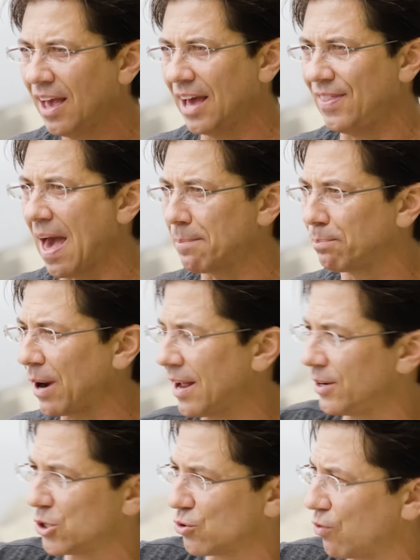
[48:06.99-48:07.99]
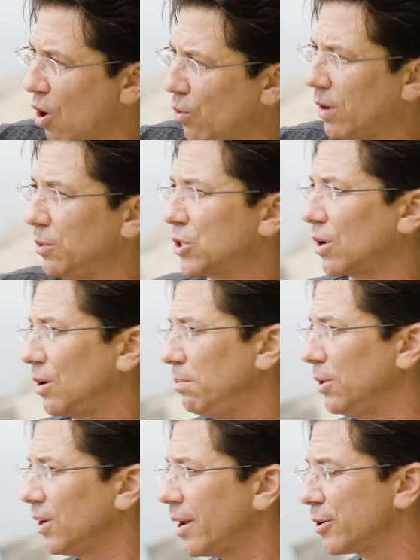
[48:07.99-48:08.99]
And that brand is growing. We
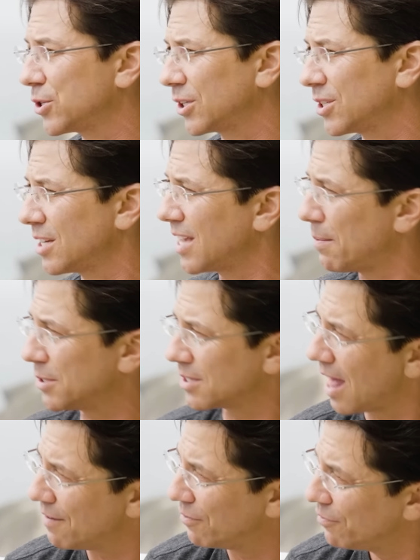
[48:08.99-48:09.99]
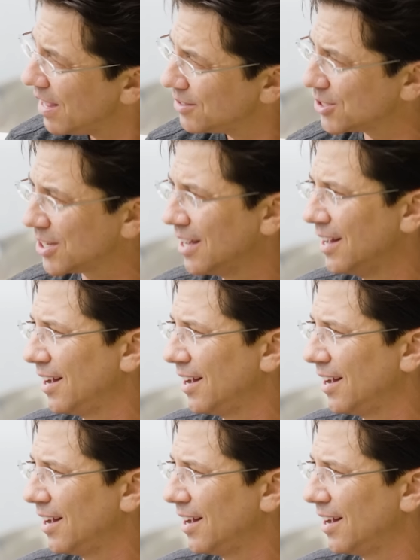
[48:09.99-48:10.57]
started Millionaire Success Habits live events.